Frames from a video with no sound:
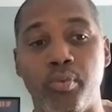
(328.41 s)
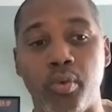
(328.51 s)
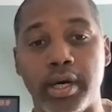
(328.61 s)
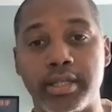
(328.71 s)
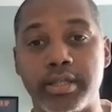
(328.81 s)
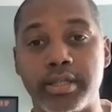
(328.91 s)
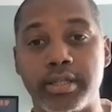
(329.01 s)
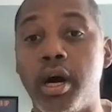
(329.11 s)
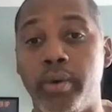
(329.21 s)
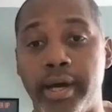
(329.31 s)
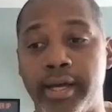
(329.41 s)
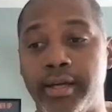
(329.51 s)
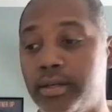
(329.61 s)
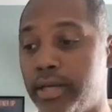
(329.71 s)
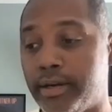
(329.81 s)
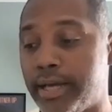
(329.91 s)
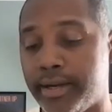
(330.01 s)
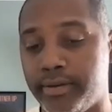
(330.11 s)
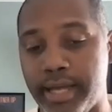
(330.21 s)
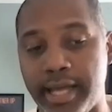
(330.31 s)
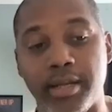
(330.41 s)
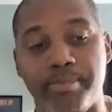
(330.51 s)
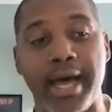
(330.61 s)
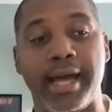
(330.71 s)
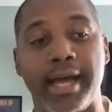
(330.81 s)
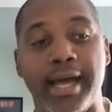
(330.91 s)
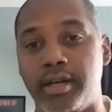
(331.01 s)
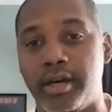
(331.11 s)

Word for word: was knowing, and, and in the packet,